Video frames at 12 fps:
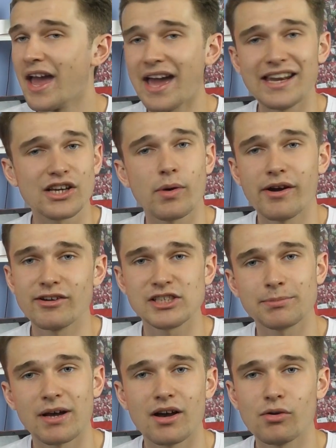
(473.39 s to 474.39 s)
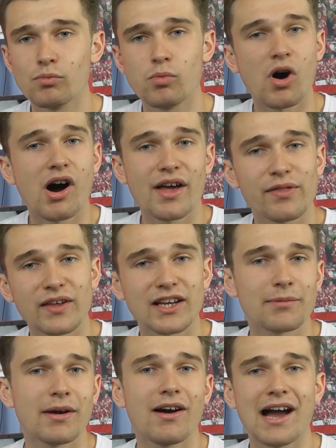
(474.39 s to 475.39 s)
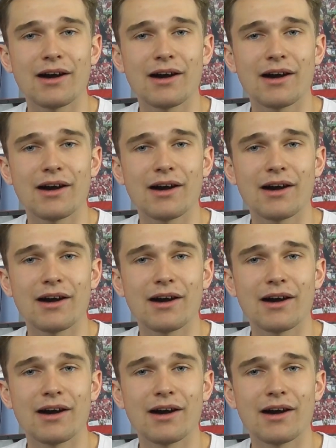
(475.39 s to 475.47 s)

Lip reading: any queries about what I think about